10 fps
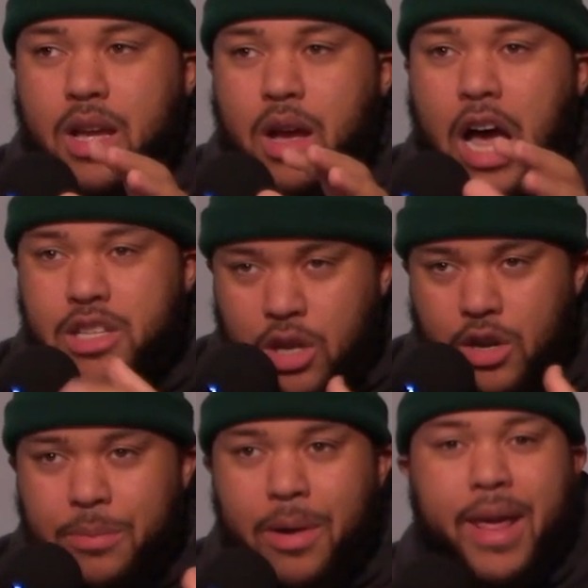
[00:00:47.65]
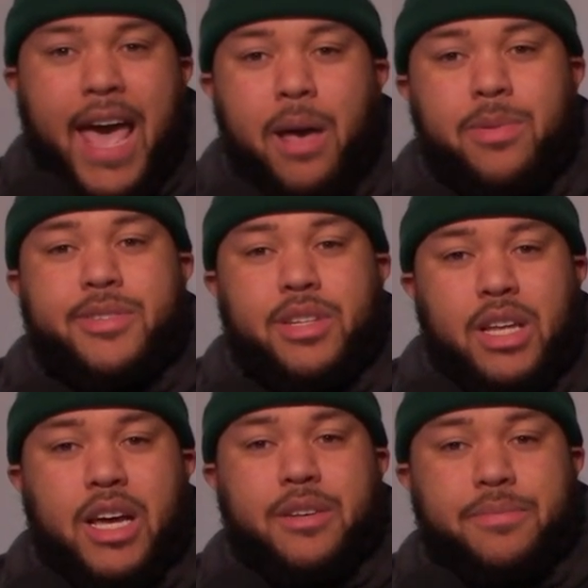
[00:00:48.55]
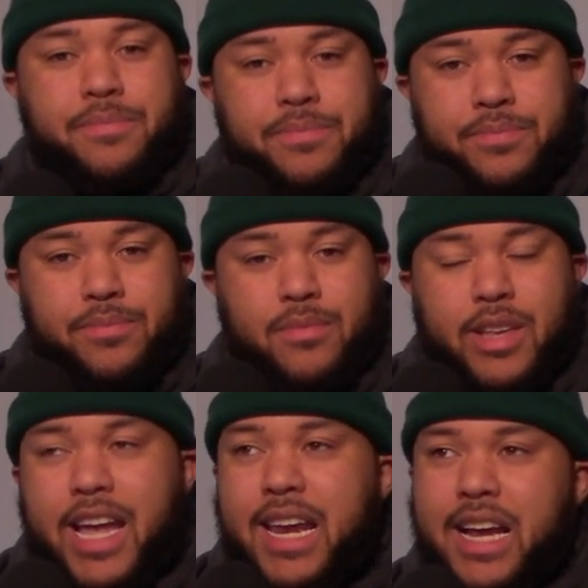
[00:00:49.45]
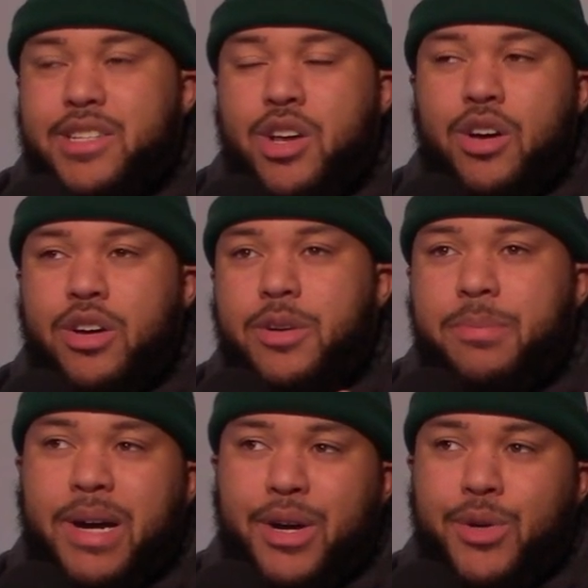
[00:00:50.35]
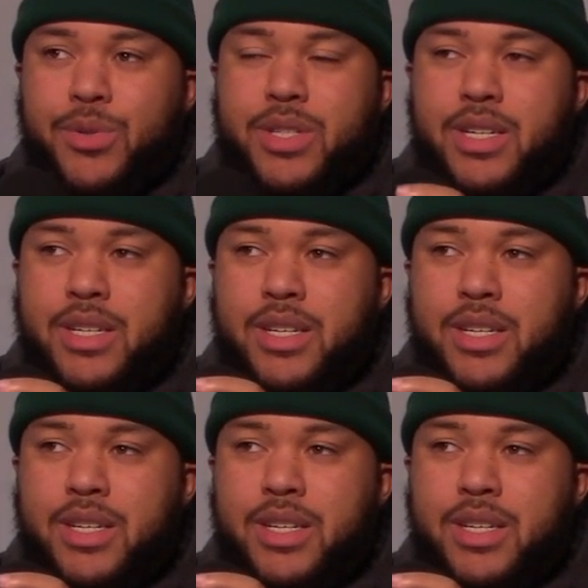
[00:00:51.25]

I talk about habits a lot, and I talk about